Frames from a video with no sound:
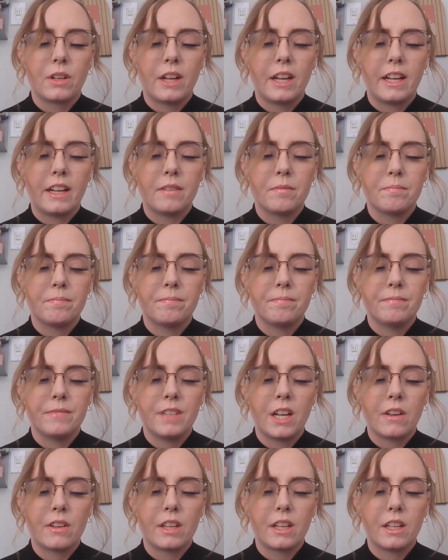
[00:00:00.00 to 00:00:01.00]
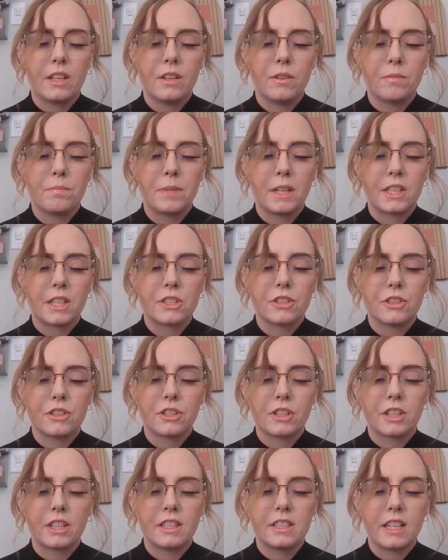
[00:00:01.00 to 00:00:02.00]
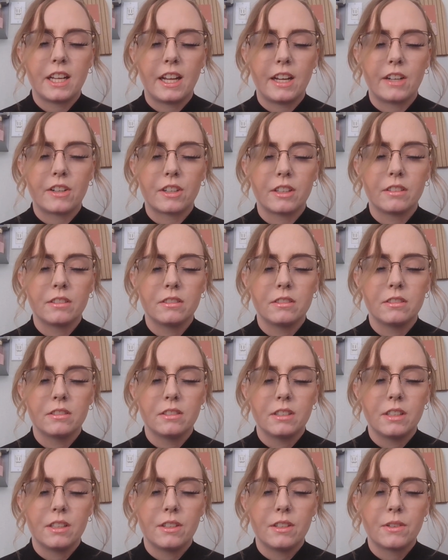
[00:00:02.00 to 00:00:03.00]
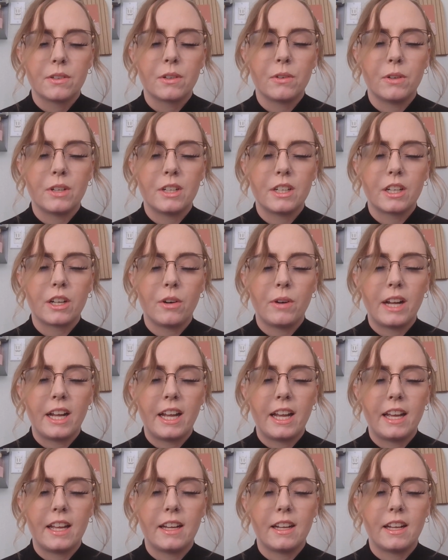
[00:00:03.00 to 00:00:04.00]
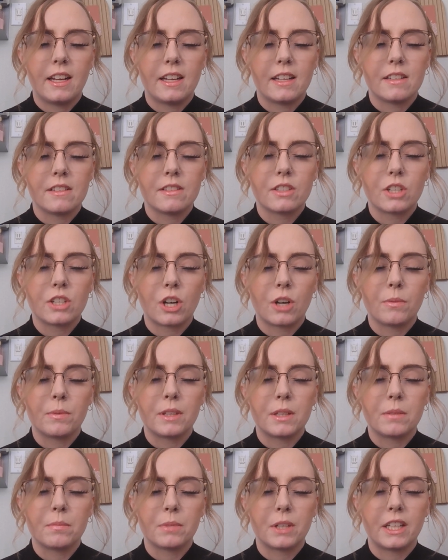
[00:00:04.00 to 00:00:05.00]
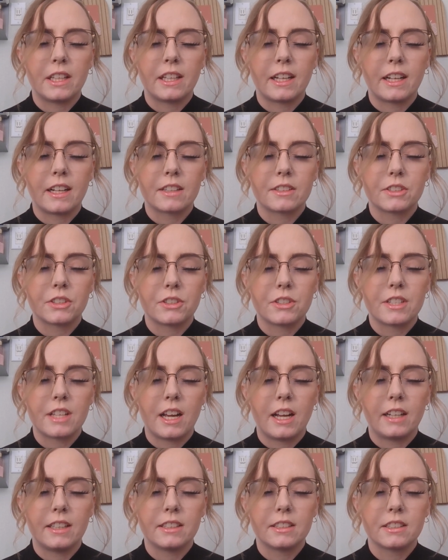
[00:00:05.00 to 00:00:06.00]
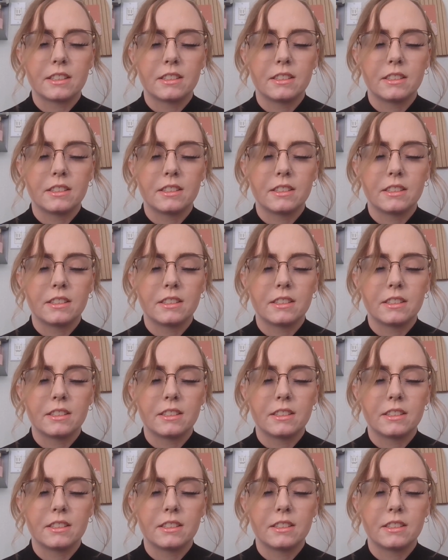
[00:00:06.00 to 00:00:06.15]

Okay, now that you have pictured your container, I'm going to go ahead and start with the breathing exercise.